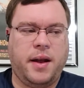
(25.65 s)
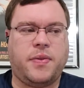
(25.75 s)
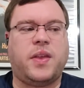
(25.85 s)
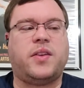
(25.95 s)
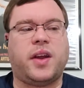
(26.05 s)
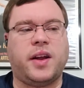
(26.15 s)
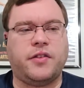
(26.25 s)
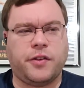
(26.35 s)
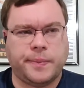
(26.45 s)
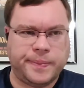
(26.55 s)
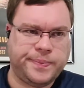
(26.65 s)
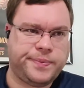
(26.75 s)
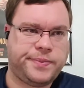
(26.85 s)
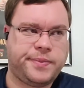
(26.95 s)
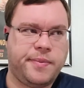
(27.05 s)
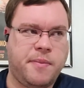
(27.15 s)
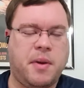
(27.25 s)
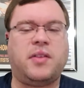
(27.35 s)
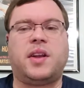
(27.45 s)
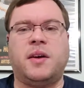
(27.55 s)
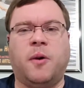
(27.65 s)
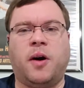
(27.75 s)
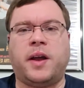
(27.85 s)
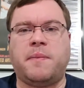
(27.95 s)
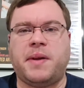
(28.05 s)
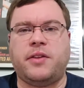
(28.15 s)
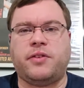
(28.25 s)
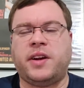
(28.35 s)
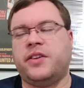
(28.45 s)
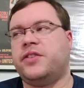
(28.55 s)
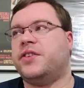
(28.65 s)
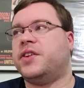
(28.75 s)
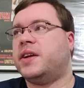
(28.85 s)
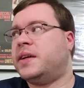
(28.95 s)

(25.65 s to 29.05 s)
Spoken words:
at this age basically walking petri dishes.